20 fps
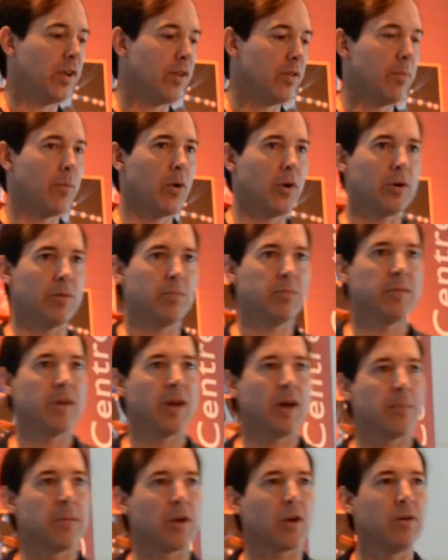down the
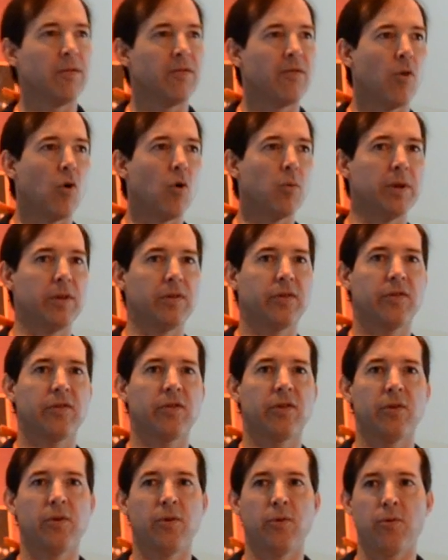bottom, the
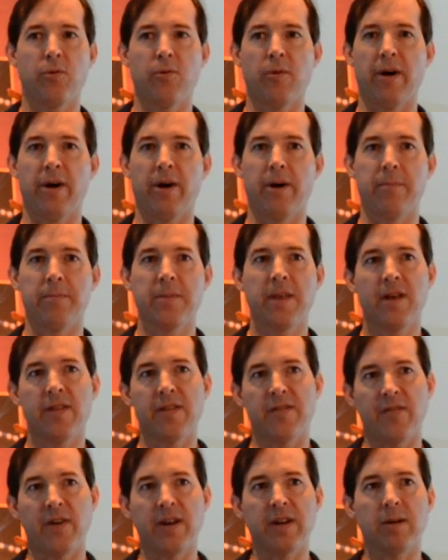conformance to
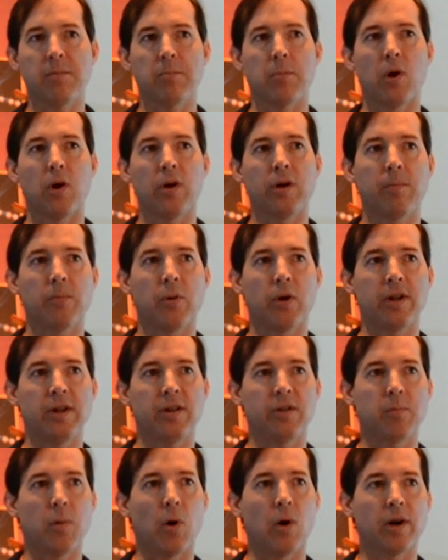the funding
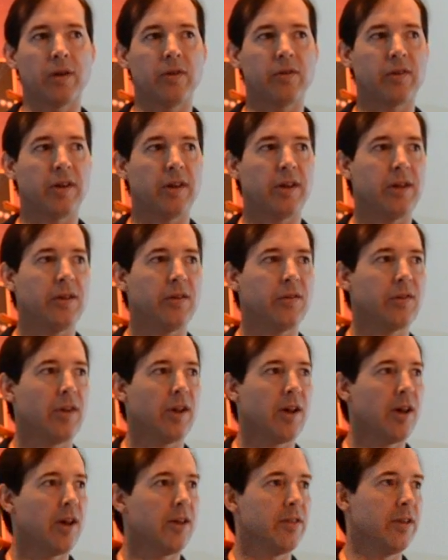bodies' policies,
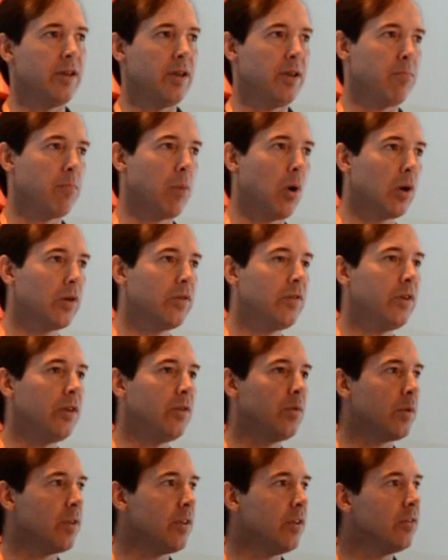the
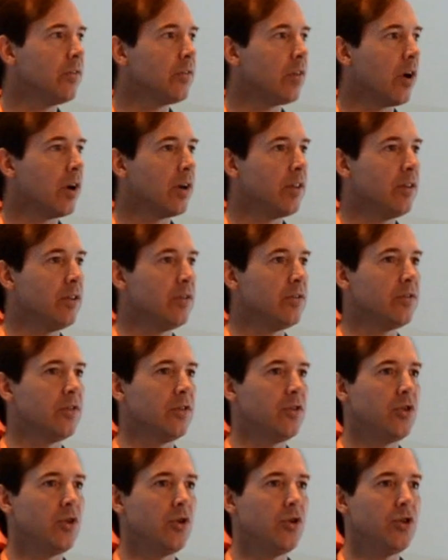policies within inside of the
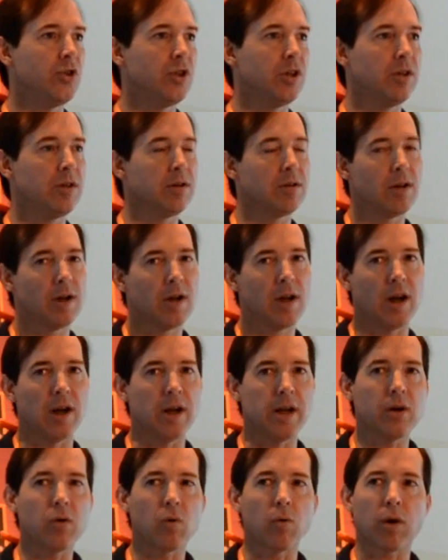institution,
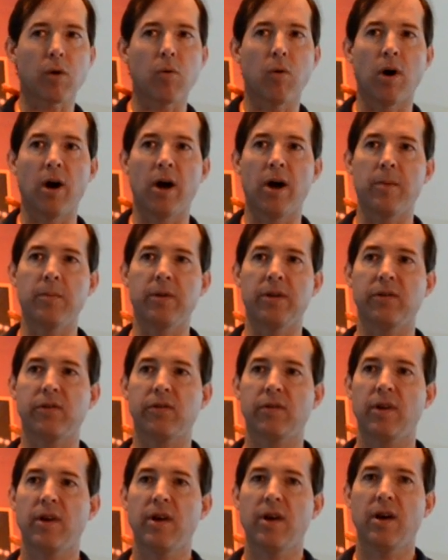legal
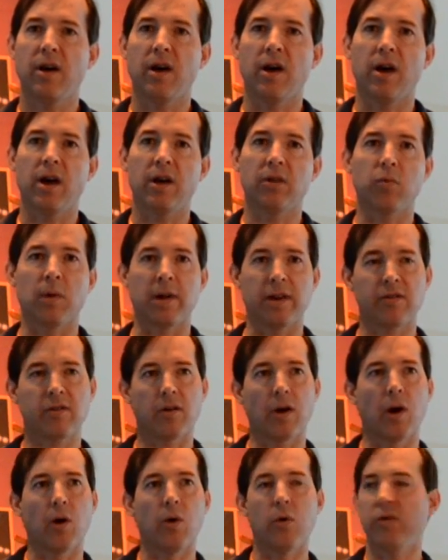requirements, as well as
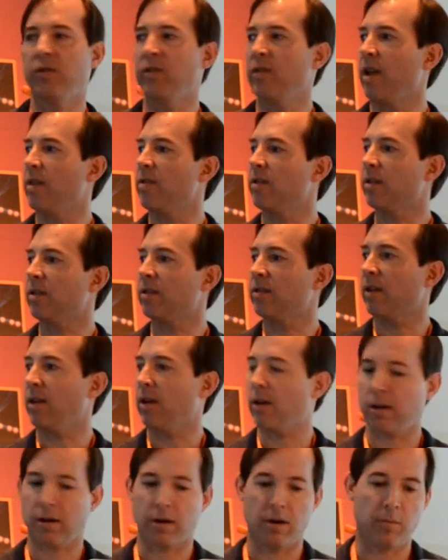codes and
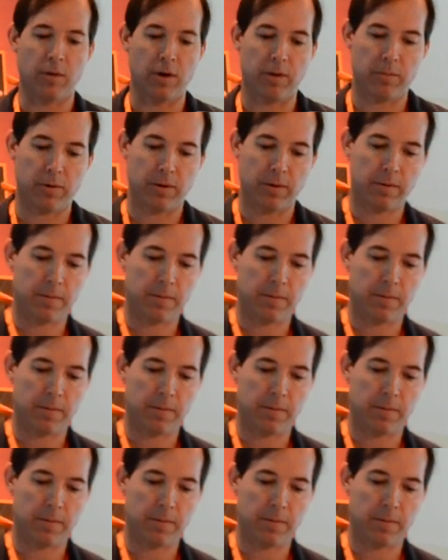that come up.